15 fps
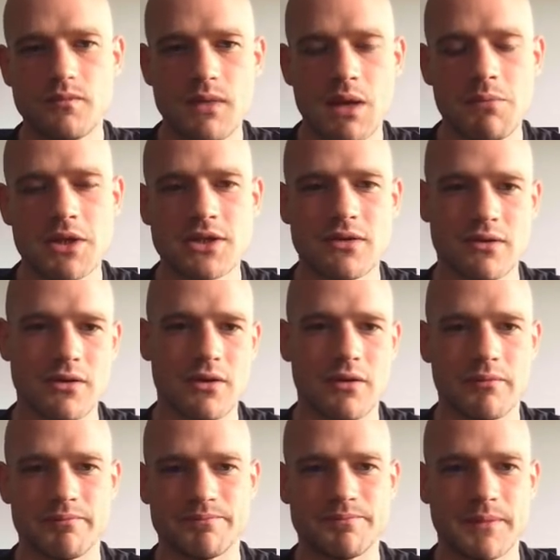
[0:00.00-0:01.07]
But
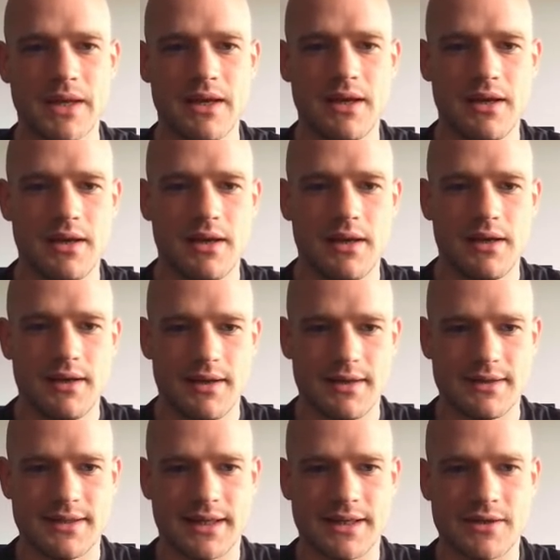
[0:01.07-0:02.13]
so
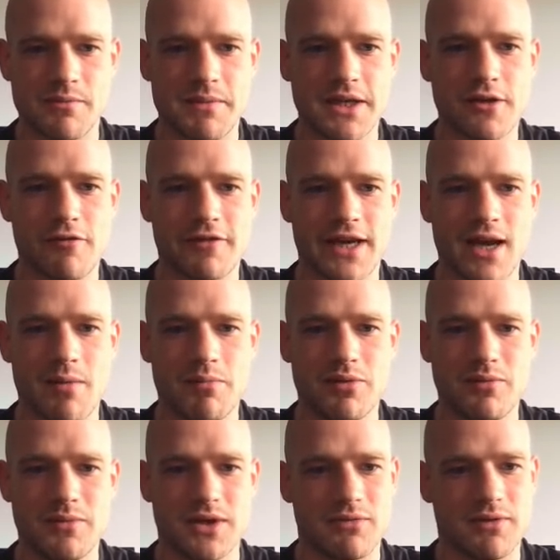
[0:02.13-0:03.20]
there is a bit of gap
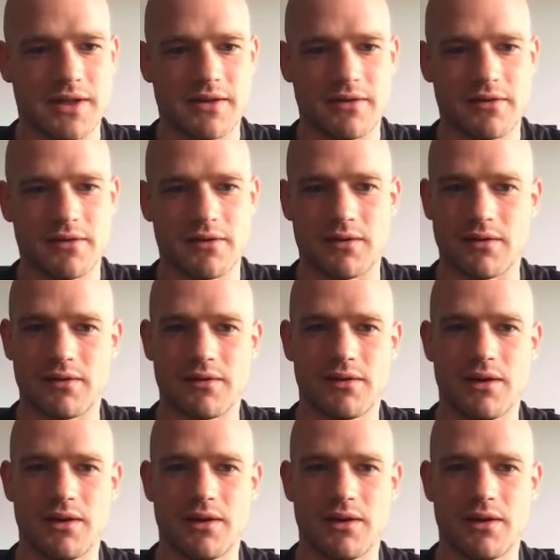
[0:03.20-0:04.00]
between the